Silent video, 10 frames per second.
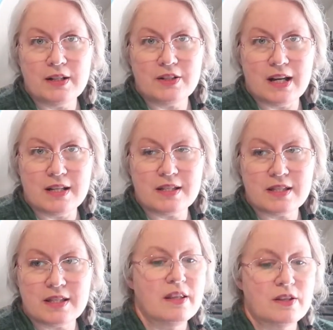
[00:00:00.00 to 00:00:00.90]

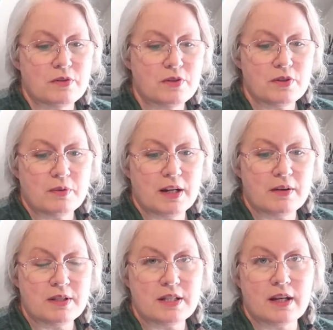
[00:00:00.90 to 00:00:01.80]
dress. This was the one
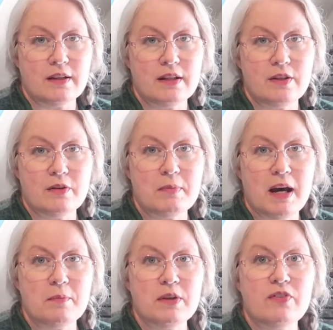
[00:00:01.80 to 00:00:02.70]
I was telling you
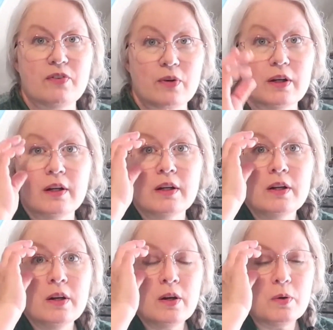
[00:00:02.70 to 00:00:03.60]
about before,
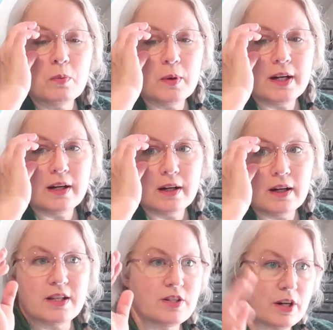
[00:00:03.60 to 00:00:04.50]
where
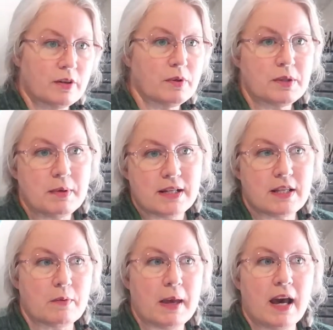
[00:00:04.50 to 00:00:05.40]
I started with the base
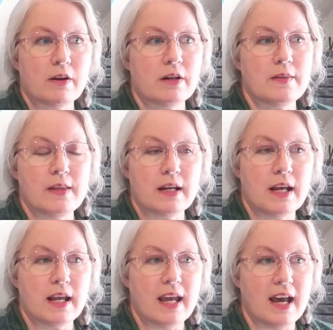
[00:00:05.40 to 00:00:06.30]
of a pattern, and then
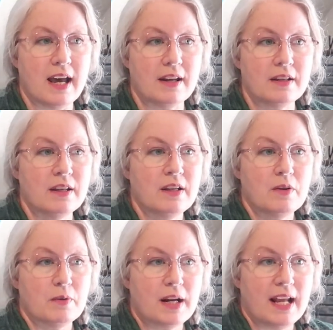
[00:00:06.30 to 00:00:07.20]

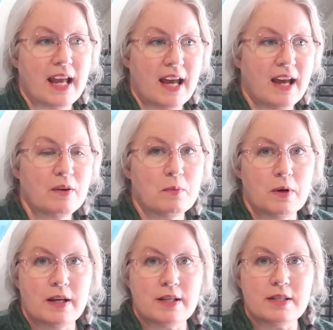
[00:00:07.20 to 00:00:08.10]
what I had
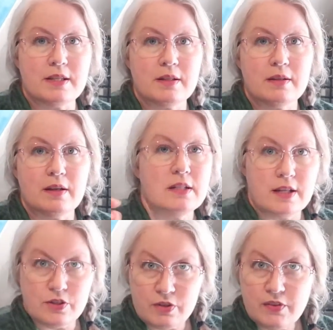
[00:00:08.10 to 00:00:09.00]
was
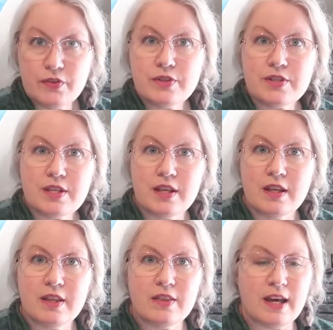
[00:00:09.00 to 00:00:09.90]
dust ruffles
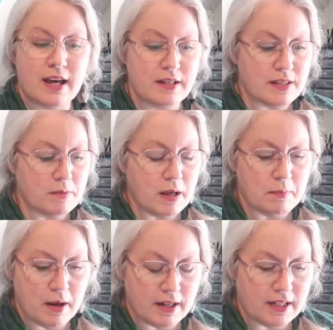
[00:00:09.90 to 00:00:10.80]
that I
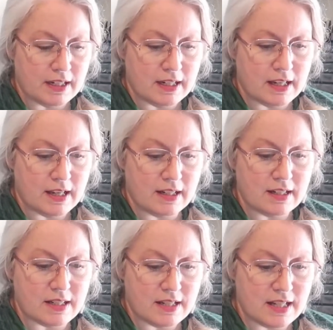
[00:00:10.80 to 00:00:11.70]
bought it at
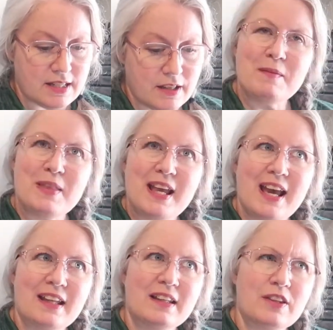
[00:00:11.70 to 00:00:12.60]
an estate sale. They
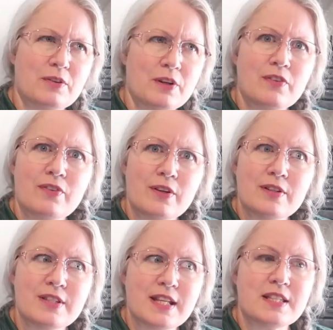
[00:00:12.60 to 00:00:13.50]
had like 3 or 4
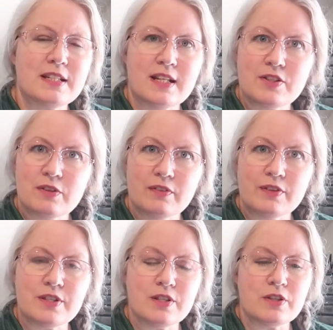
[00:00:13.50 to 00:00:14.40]
sets of dust
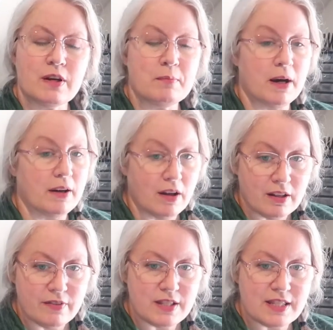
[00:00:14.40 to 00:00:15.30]
ruffles, and so I bought all
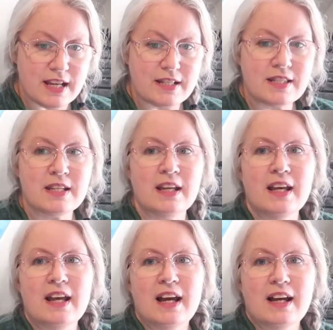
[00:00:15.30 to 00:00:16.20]
of the sets.
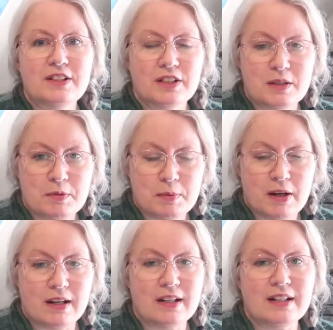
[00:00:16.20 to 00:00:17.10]
I took them
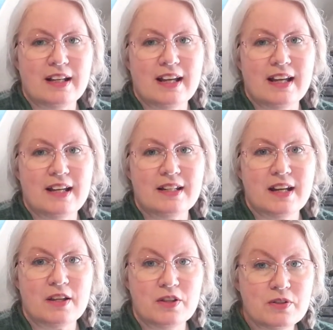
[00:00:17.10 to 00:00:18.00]
apart, and
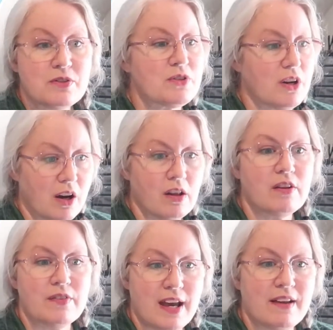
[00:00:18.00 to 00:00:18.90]
I used all
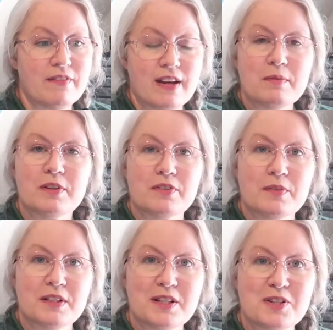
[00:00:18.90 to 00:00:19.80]
of that fabric
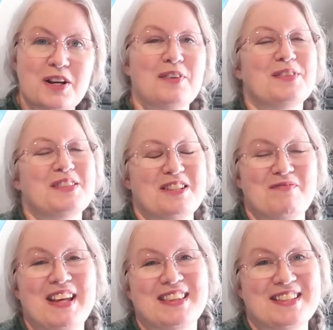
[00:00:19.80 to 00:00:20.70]
from the dust ruffles to
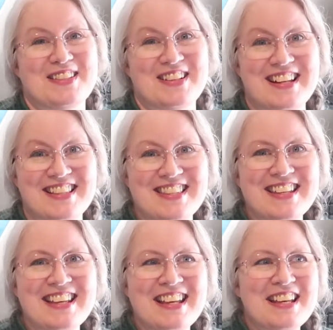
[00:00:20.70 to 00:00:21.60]
make this dress.
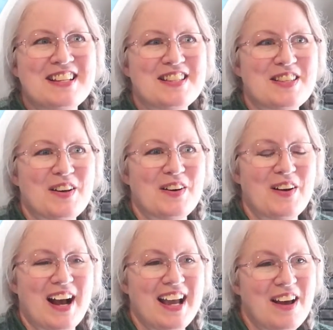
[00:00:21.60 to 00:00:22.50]
So
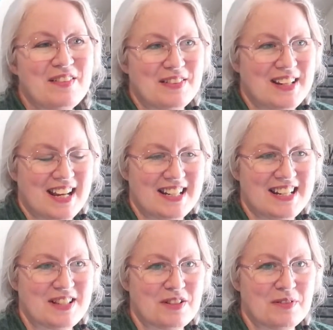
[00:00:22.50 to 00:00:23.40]
I haven't even had a
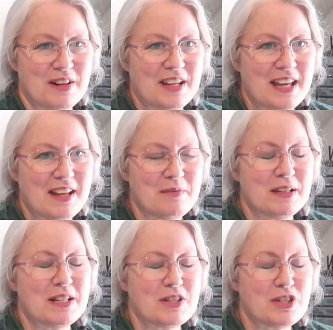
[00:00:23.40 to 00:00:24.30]
chance to wear it yet,
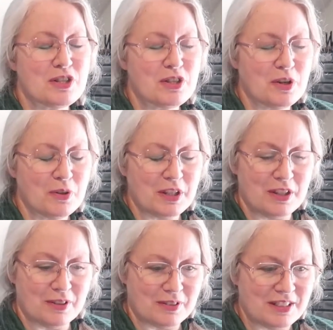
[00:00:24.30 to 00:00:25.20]
but it's so
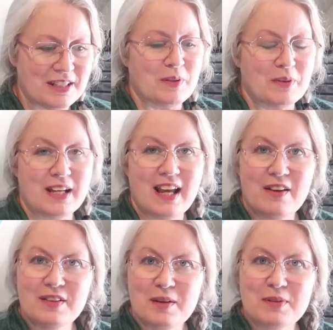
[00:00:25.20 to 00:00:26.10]
cute. When I
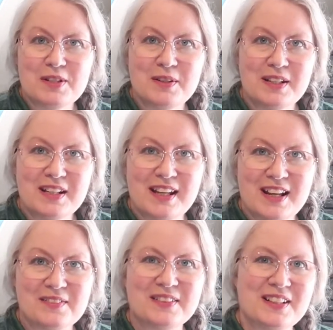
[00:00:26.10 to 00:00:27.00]
have the opportunity,
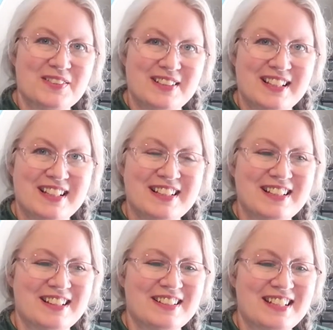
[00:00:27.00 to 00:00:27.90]
I will definitely
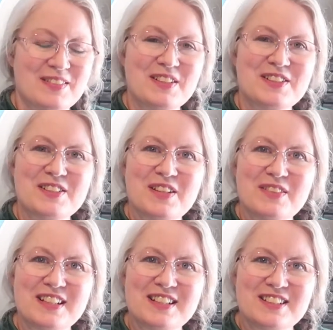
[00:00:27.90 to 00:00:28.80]
take pictures of
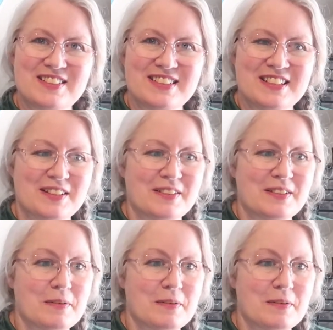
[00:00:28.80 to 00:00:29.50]
it and show it to you.